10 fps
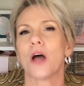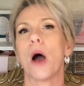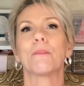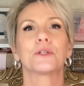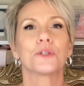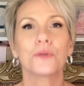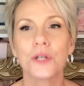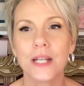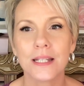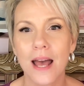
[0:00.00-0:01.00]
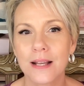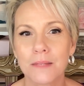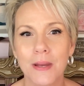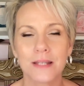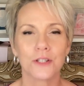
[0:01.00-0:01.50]
opportunity
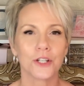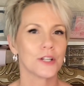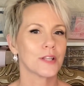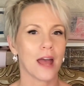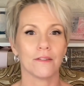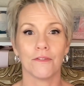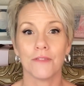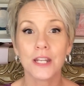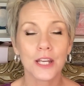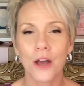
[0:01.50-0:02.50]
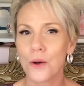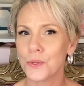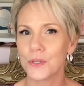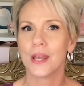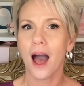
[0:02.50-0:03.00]
text messages, and
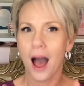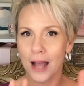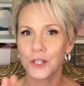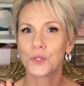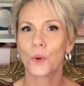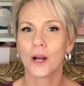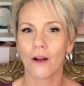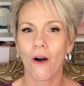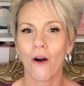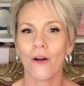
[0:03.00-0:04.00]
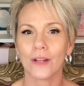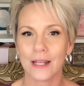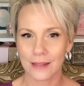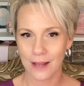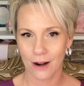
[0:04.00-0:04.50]
videos. Yeah, I store it all
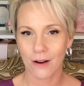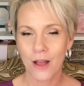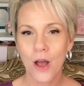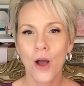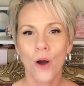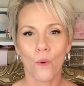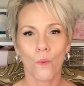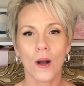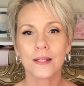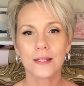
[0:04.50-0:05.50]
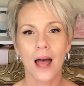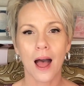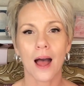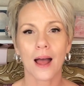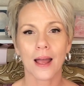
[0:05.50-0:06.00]
in there. Once
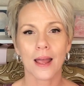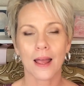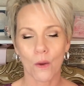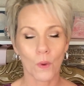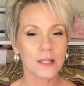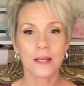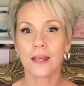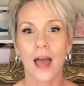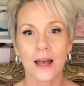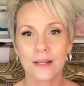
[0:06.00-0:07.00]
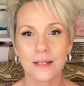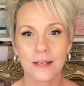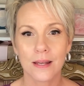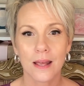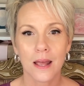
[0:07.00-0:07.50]
a
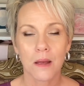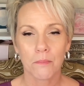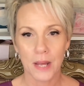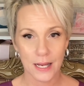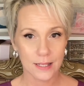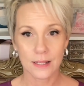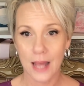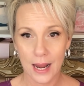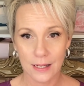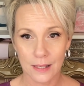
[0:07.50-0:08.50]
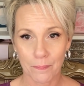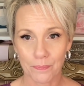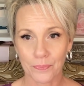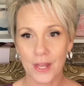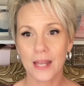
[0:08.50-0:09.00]
guest picks a date,
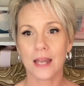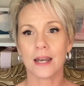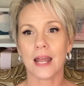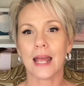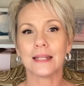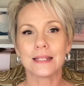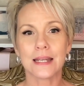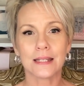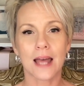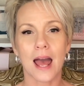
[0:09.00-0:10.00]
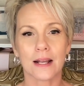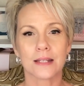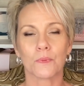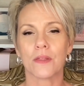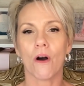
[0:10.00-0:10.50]
they get an instant
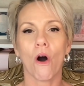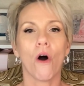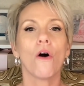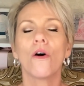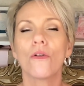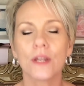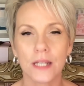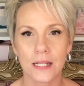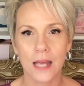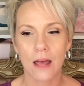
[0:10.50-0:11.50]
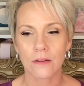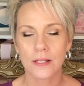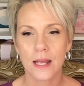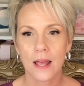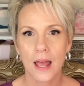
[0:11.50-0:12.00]
text with all the
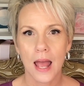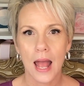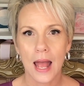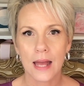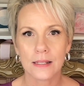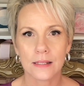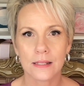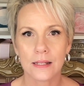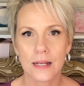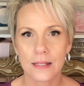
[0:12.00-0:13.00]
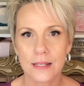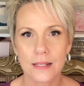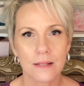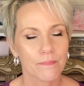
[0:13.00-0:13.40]
details, and it's